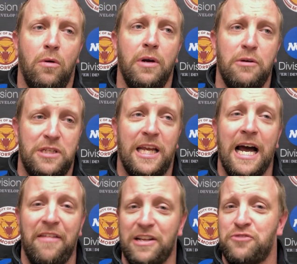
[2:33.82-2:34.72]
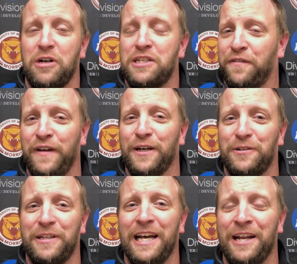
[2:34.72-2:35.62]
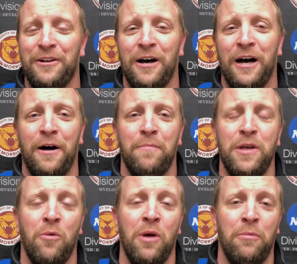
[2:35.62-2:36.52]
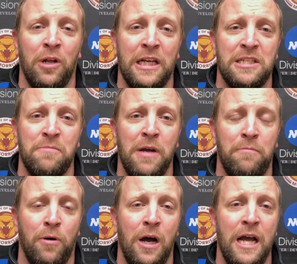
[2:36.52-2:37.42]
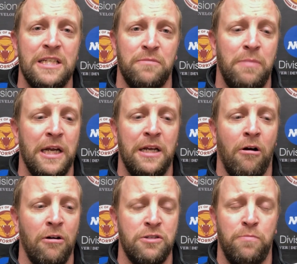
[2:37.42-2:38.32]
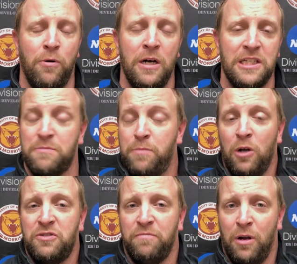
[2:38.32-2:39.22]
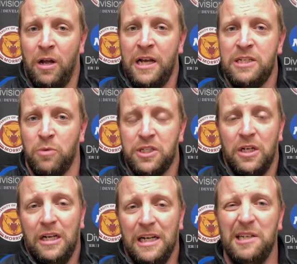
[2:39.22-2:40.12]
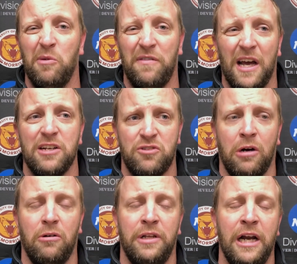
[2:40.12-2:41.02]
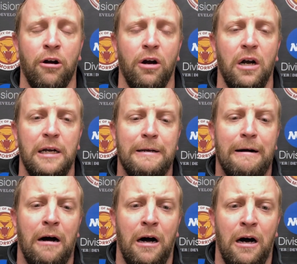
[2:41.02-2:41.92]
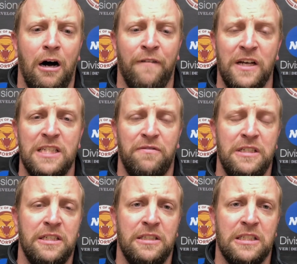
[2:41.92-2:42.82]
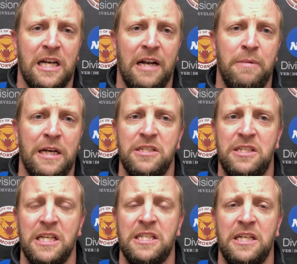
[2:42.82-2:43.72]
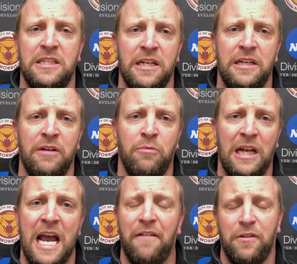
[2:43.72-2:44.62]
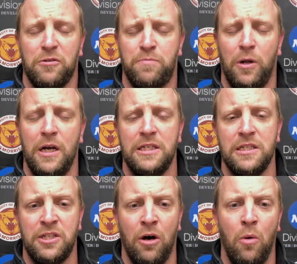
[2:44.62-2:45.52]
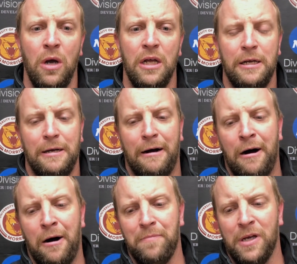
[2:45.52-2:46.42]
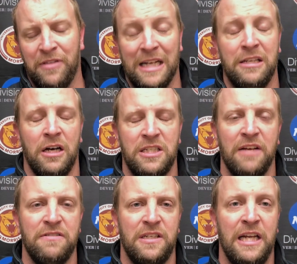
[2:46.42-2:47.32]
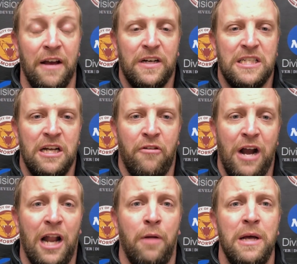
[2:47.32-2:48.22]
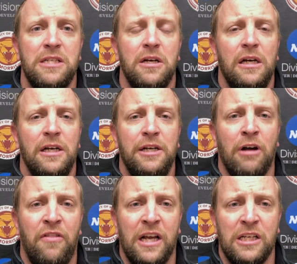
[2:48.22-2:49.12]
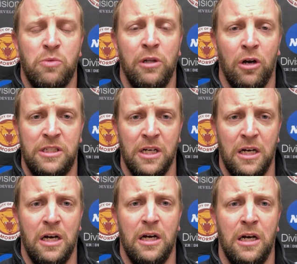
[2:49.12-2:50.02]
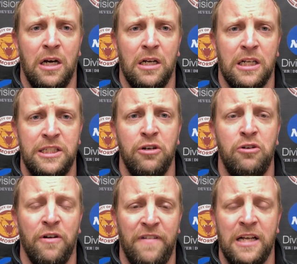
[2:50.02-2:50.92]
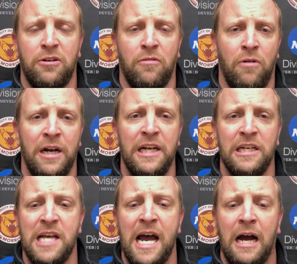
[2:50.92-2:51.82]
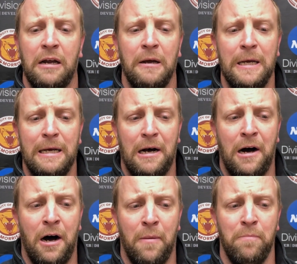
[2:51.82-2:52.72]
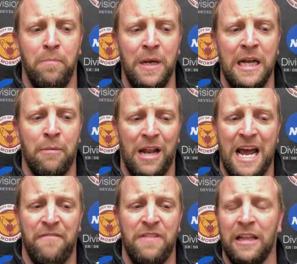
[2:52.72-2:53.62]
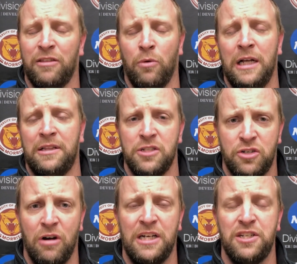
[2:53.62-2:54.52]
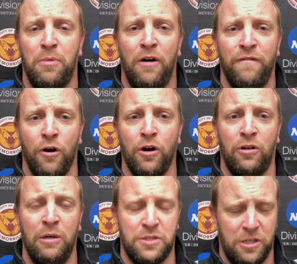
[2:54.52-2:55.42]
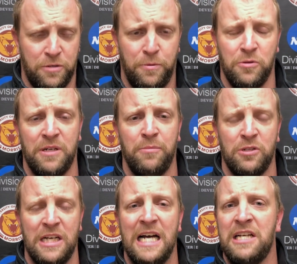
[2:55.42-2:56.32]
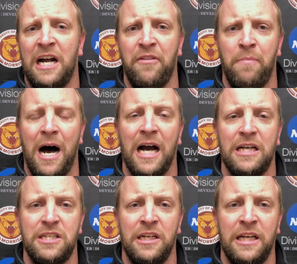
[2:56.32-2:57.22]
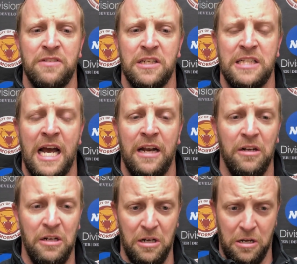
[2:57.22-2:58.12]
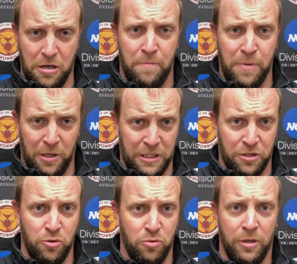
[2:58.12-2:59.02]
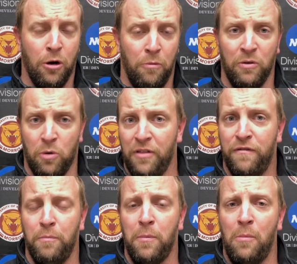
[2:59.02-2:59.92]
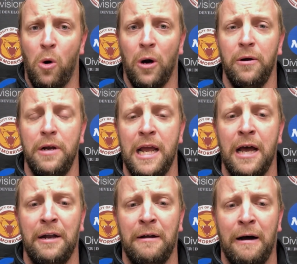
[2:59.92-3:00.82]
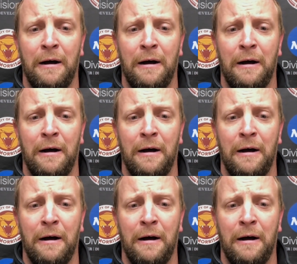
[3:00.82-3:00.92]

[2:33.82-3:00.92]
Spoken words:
Well, he was the guy that stretched the field. And, we're able to get some big plays, some big yardage plays, explosive plays, which, we've kind of struggled here offensively to just kind of be consistent and really have those plays. And so, that does give us another element. I think as we look to continue to advance our running attack, being able to have that threat to stretch the ball vertically will start to pull some of those guys out of the box. And it gives us that ability to, hopefully run the football more. And,